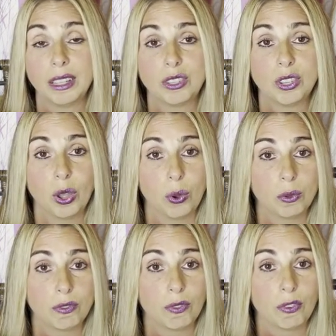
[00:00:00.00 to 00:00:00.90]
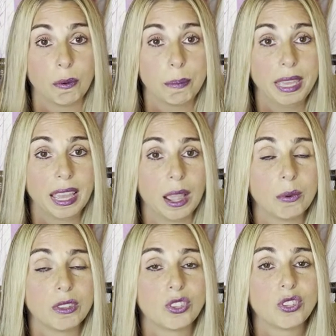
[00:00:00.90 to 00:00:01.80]
So for me, I
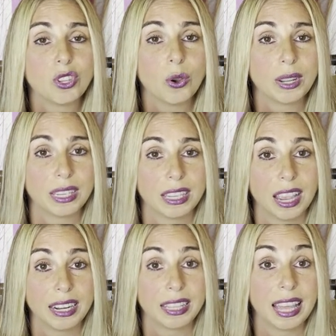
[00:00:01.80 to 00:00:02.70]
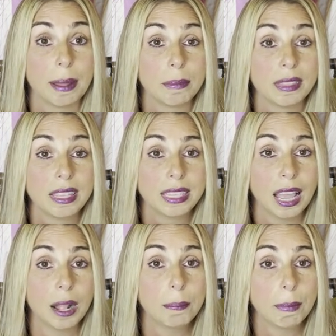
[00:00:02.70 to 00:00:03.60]
was so excited that this
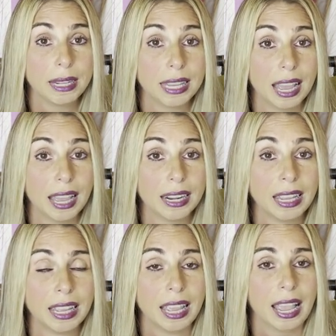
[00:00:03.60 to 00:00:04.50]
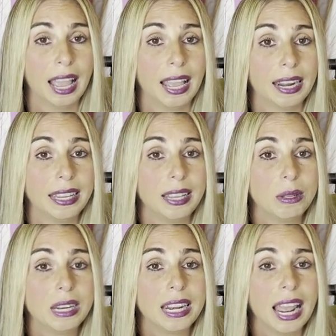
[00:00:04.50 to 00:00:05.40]
helped my dad and he
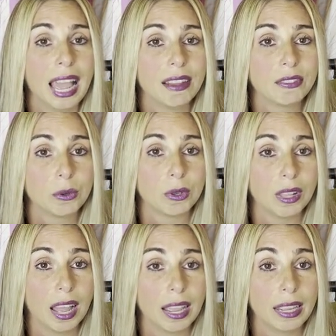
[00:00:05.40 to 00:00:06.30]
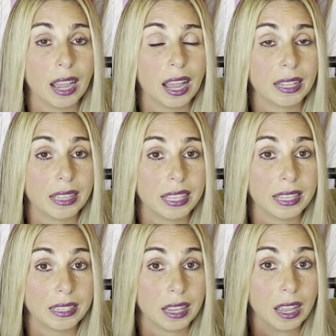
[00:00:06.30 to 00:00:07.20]
didn't have to rely on
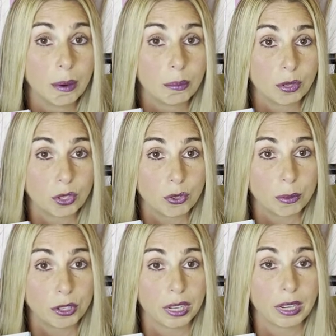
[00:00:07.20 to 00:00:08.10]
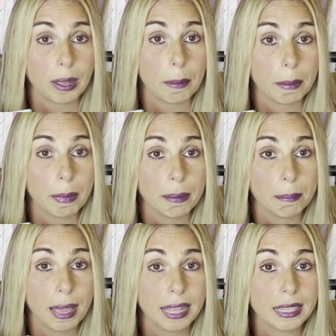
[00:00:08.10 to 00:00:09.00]
these prescription
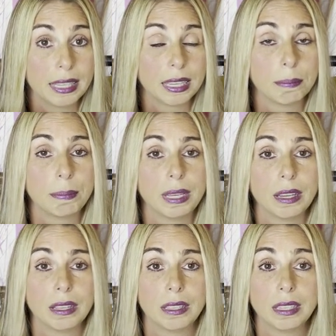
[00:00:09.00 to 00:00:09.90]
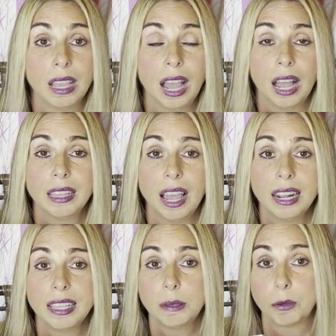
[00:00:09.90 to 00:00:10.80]
meds because a lot
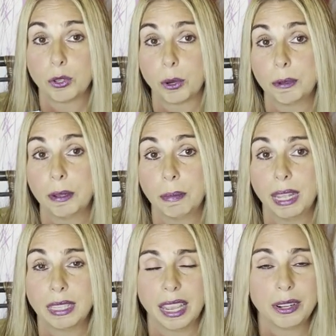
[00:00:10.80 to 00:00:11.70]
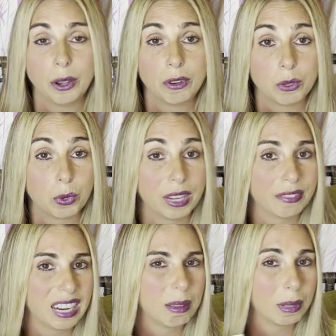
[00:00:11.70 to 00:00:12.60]
of these prescription meds I noticed were
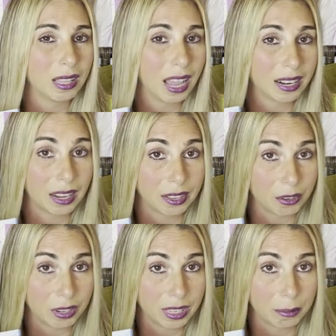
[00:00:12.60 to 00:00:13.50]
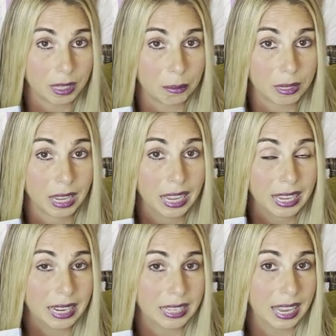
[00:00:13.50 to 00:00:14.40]
giving him a lot of other symptoms.
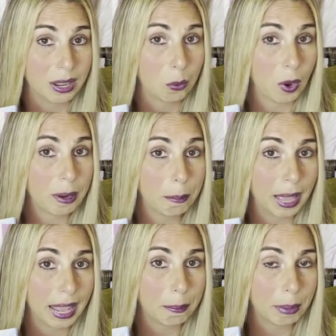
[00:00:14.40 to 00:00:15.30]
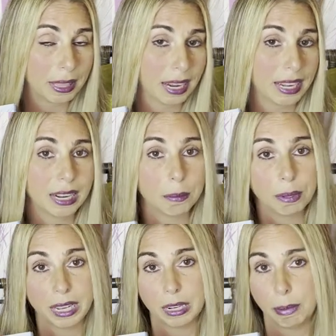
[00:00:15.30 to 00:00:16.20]
He'd take one med, but then he'd
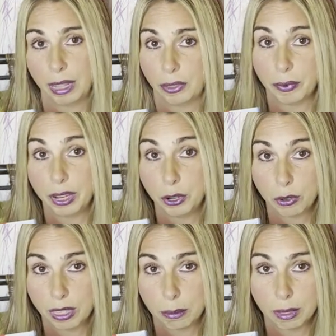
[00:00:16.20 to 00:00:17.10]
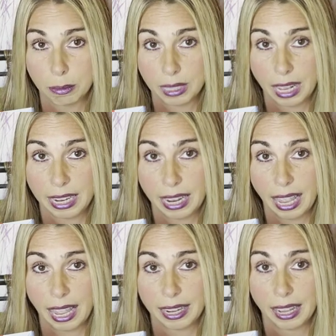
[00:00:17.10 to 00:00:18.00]
complain about three new symptoms that he
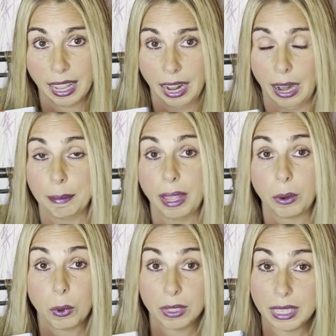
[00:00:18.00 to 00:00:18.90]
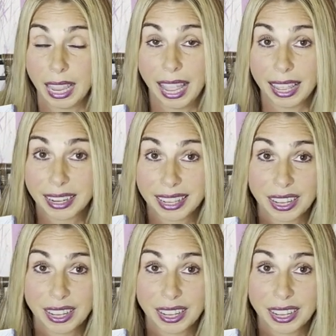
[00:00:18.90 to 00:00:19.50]
had. I'm like, well, dad,